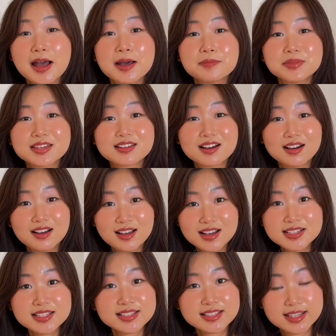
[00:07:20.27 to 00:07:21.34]
because
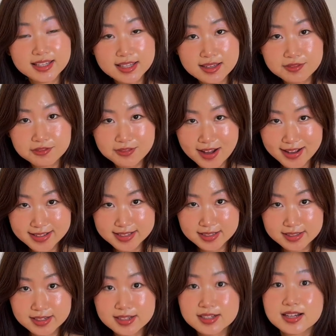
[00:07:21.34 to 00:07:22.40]
he finds
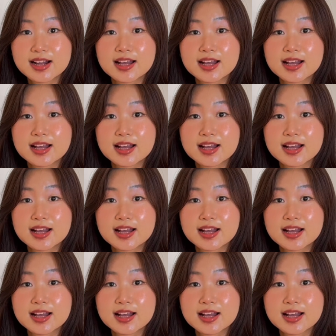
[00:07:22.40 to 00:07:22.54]
her